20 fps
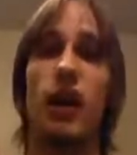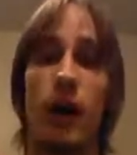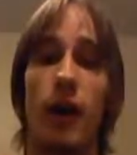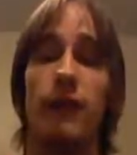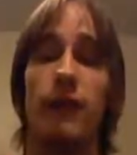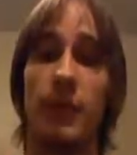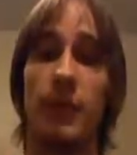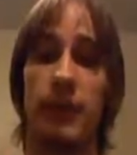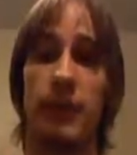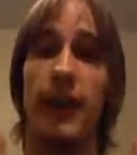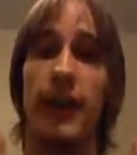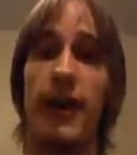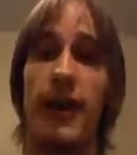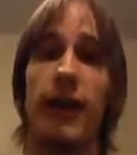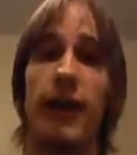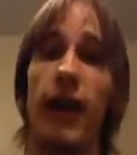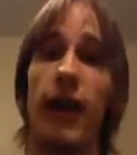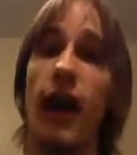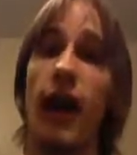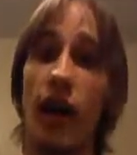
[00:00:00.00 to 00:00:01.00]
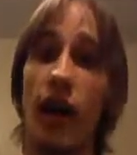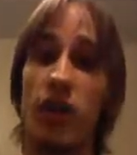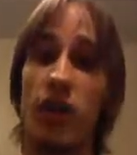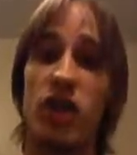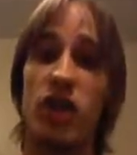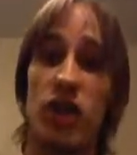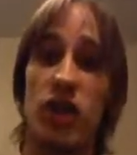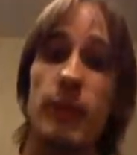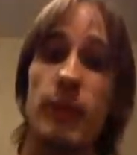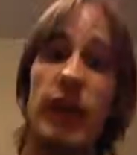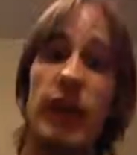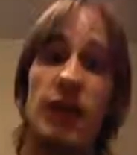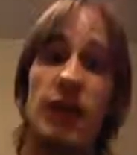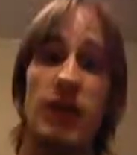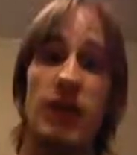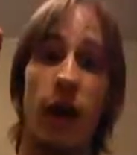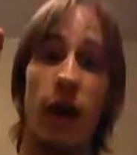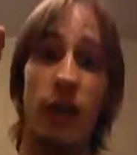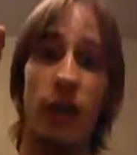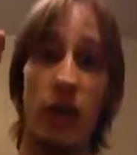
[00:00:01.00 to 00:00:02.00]
off the planet just
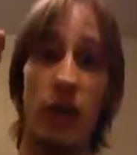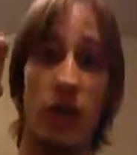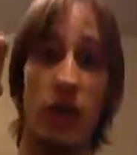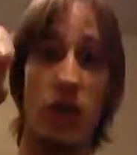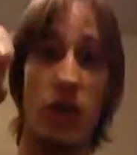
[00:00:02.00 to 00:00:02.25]
because of